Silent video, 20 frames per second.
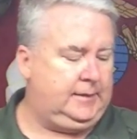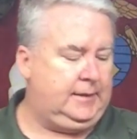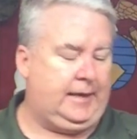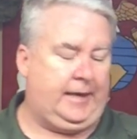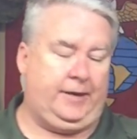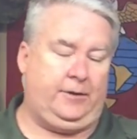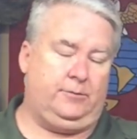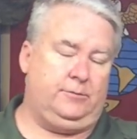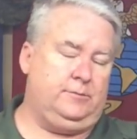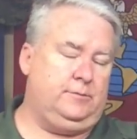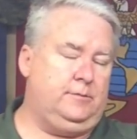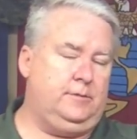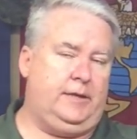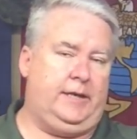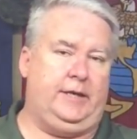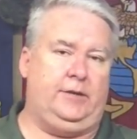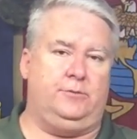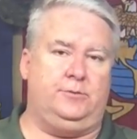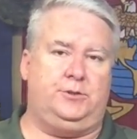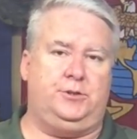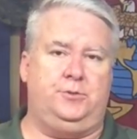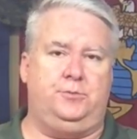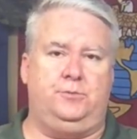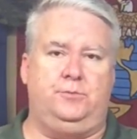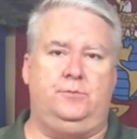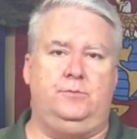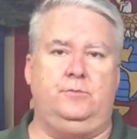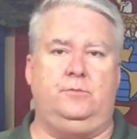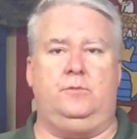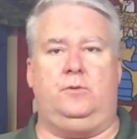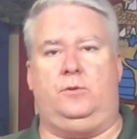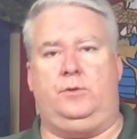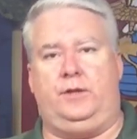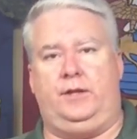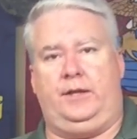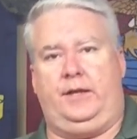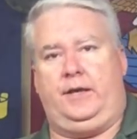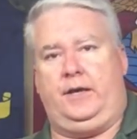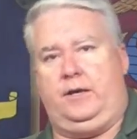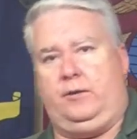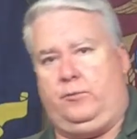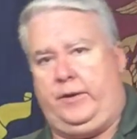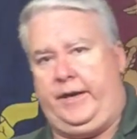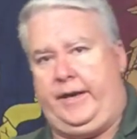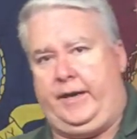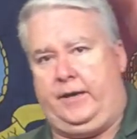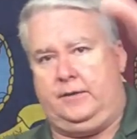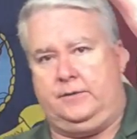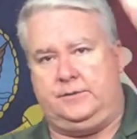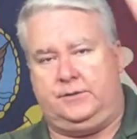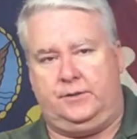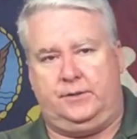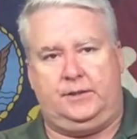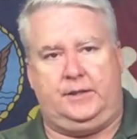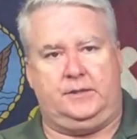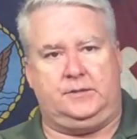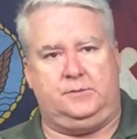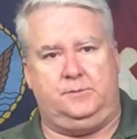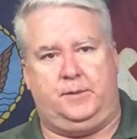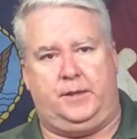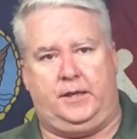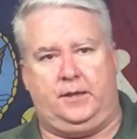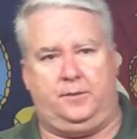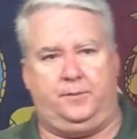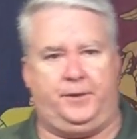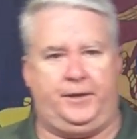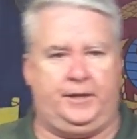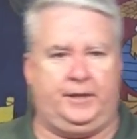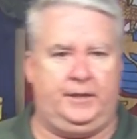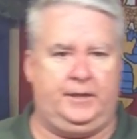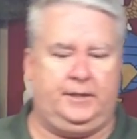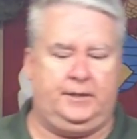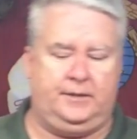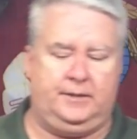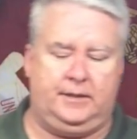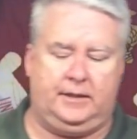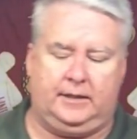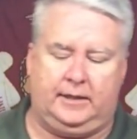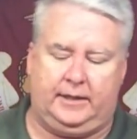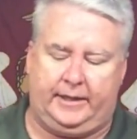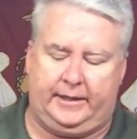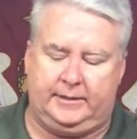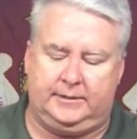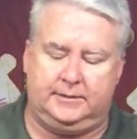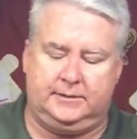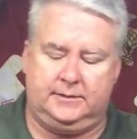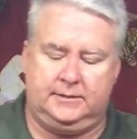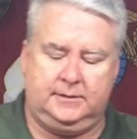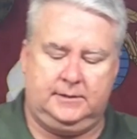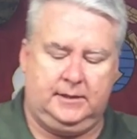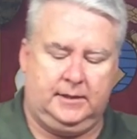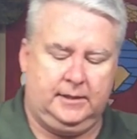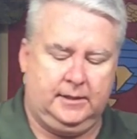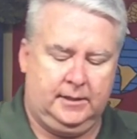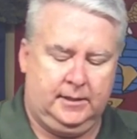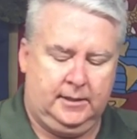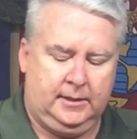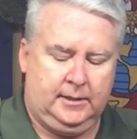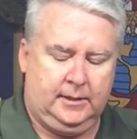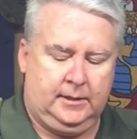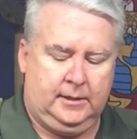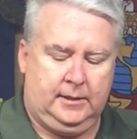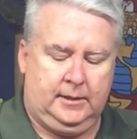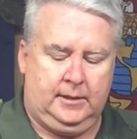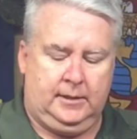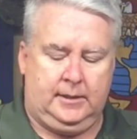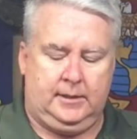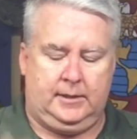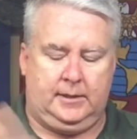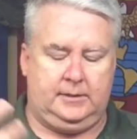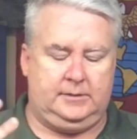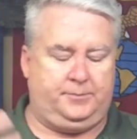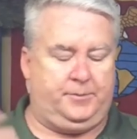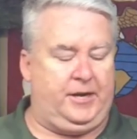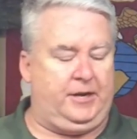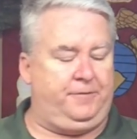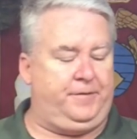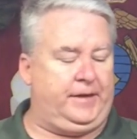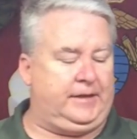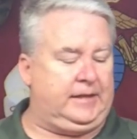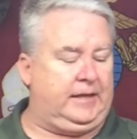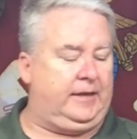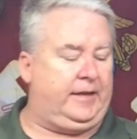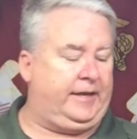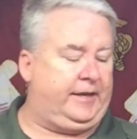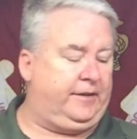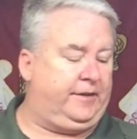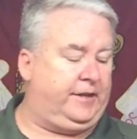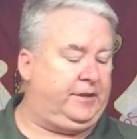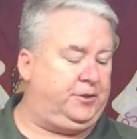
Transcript: I don't shoot holding the gun way out, so it doesn't bother me in the least. As a matter of fact, I like it.